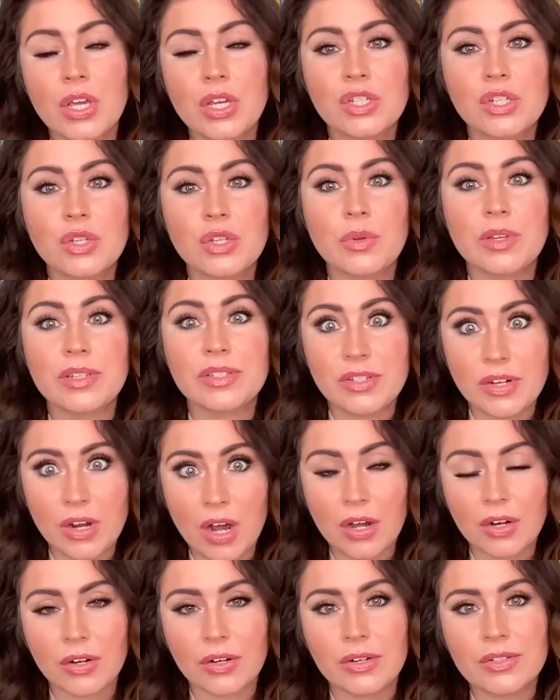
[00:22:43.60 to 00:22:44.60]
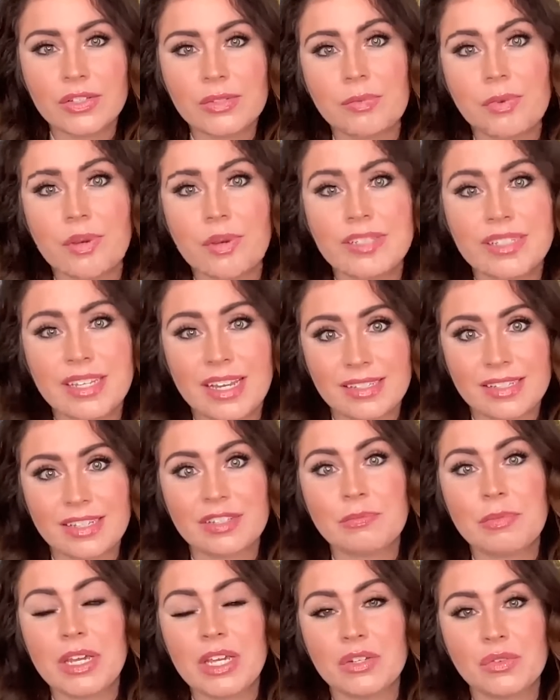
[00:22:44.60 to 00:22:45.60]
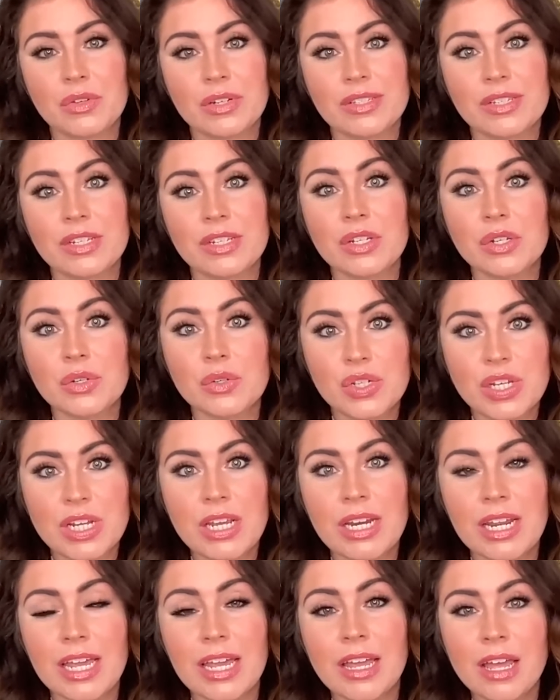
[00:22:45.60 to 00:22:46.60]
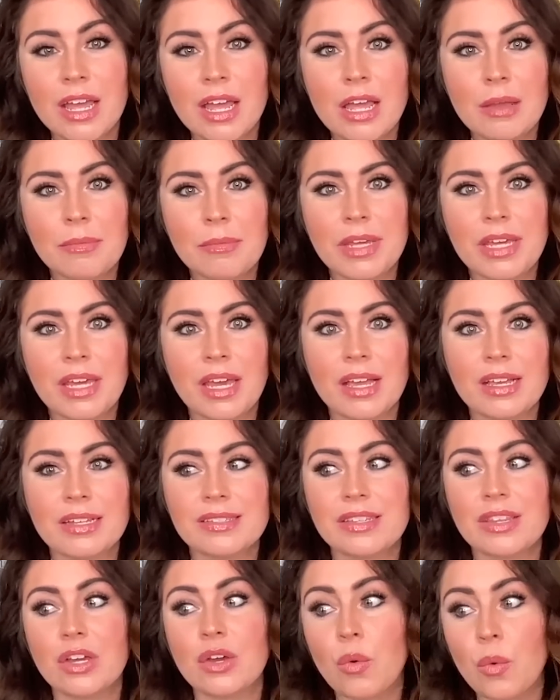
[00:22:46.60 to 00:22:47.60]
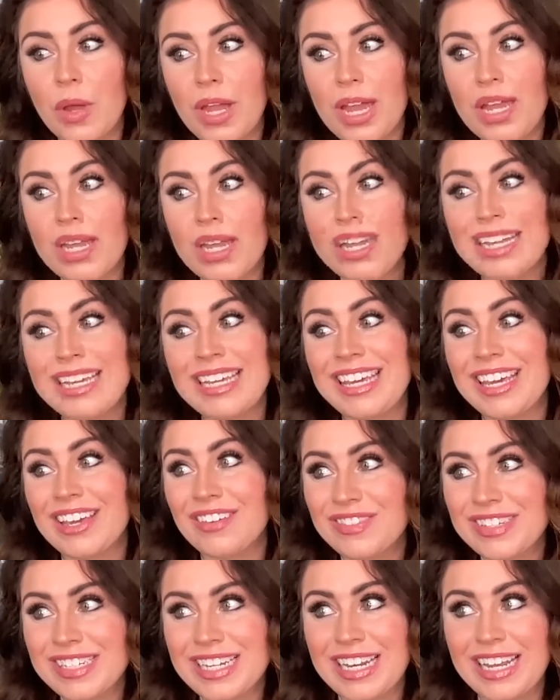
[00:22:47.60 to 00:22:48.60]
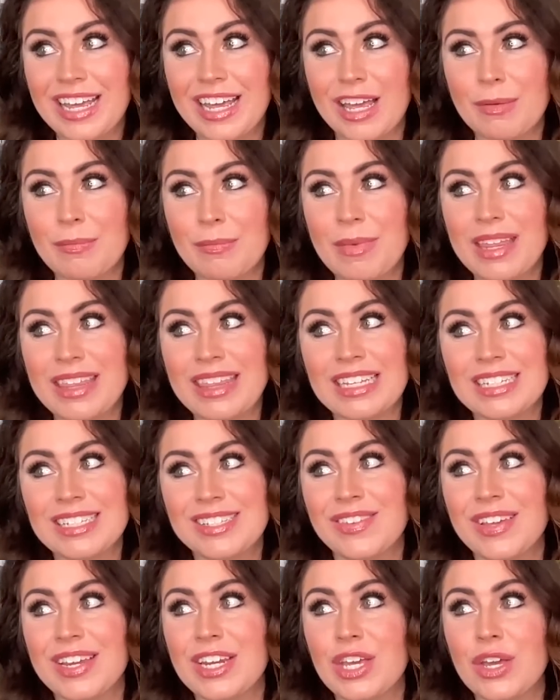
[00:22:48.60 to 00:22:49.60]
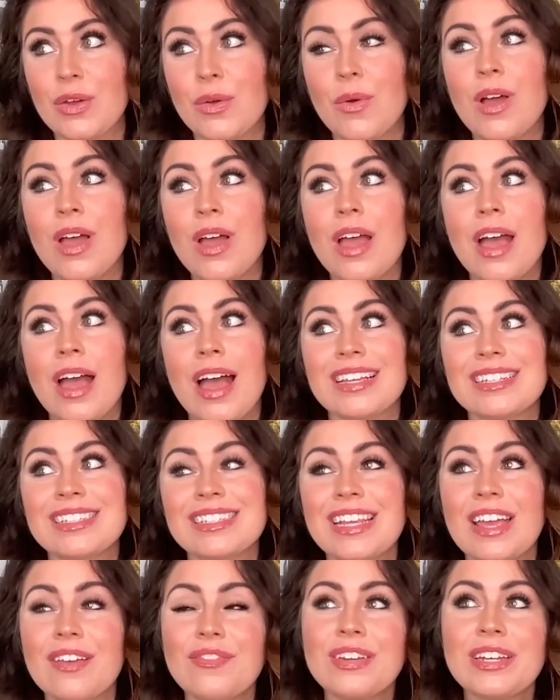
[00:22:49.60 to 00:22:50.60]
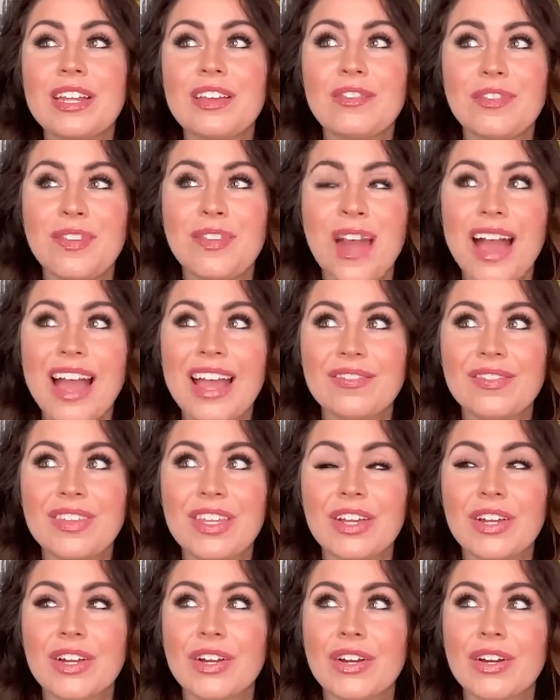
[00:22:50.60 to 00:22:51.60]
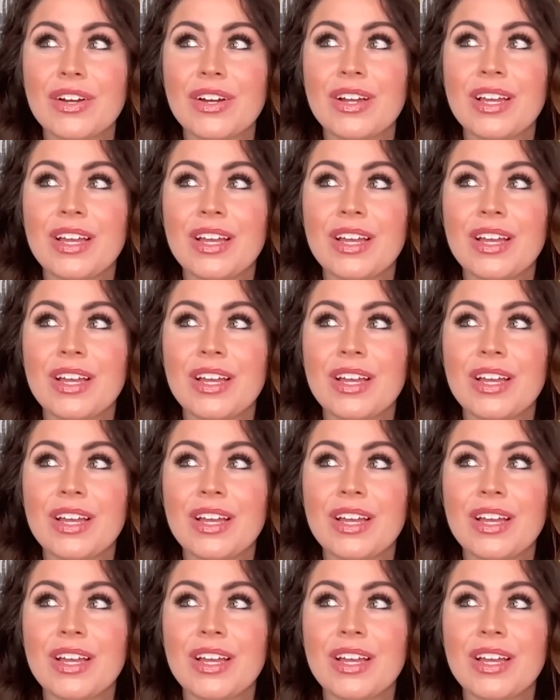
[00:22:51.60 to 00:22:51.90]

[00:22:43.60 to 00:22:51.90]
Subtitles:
to his daughters, Princesses Beatrice and Eugenie, because the Queen gifted him this venue a 75-year